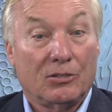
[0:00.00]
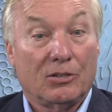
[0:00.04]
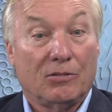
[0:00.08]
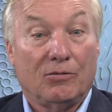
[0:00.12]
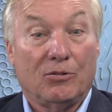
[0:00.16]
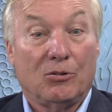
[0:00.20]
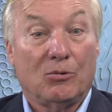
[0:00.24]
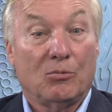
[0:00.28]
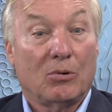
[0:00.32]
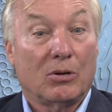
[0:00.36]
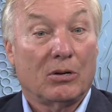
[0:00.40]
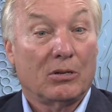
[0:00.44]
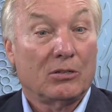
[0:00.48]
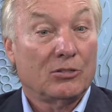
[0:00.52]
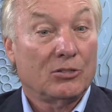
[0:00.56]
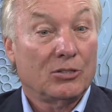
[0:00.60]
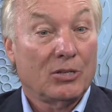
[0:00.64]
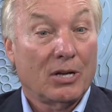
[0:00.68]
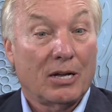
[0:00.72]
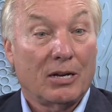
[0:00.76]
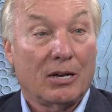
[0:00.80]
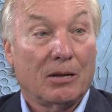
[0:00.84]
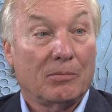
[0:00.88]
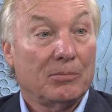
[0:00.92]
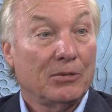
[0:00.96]
If you want to
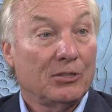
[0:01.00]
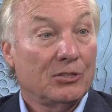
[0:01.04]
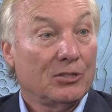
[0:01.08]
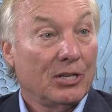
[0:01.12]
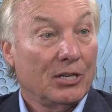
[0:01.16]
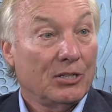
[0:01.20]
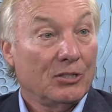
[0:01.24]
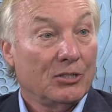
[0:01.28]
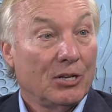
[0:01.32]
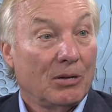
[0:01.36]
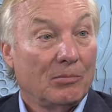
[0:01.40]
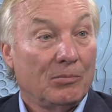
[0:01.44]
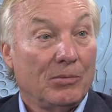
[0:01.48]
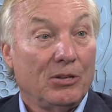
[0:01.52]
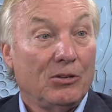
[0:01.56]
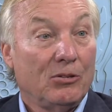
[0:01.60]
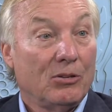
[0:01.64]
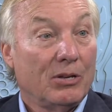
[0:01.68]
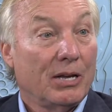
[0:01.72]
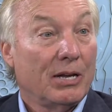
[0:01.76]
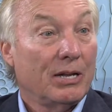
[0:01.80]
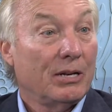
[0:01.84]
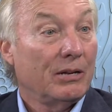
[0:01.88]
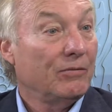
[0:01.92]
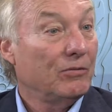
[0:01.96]
sign up to say something, you
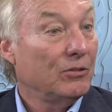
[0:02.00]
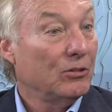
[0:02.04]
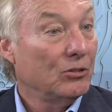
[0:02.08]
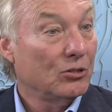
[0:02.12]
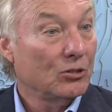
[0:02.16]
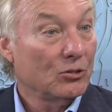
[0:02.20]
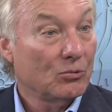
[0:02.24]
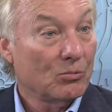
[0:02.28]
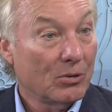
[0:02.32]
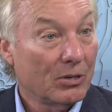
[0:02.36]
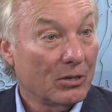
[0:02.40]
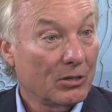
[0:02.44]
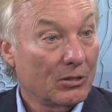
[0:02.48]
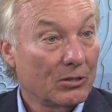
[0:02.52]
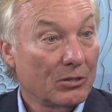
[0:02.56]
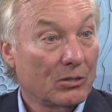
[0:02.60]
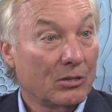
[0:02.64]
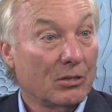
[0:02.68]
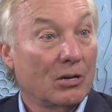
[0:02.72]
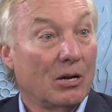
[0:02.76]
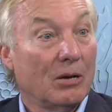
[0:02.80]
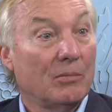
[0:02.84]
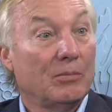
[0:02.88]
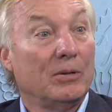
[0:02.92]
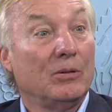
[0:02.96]
can. If you just want to
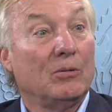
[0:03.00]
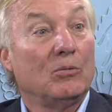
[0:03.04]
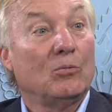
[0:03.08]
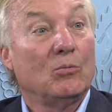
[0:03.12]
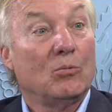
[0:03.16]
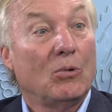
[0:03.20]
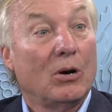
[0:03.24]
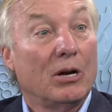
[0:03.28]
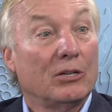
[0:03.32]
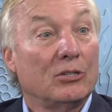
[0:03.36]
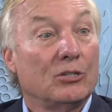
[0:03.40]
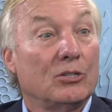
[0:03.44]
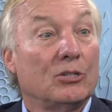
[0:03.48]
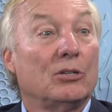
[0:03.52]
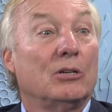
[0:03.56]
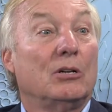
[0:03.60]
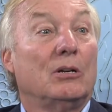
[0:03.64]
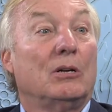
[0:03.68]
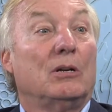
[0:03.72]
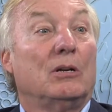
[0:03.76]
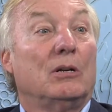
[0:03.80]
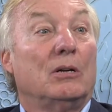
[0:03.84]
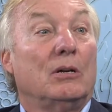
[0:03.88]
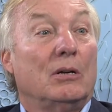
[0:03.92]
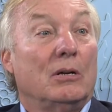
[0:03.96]
come and watch
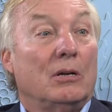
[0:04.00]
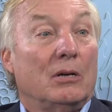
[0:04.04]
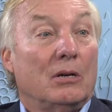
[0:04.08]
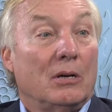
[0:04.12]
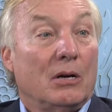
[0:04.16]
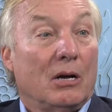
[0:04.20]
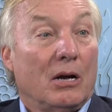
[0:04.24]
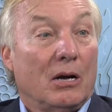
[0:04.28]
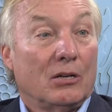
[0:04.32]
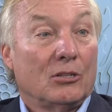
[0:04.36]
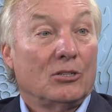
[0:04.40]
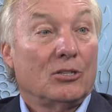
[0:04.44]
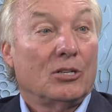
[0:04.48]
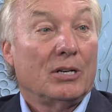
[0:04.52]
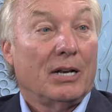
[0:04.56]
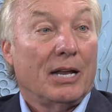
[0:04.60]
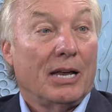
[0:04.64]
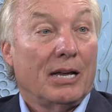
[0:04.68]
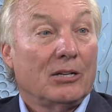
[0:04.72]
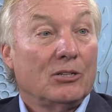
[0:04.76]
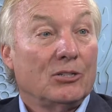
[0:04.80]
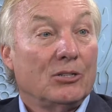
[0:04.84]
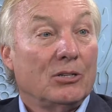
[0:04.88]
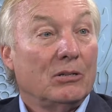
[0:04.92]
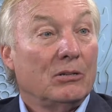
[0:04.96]
us in
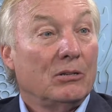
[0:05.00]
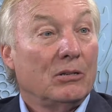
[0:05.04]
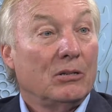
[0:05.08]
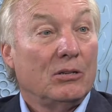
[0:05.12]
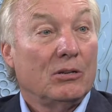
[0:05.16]
action.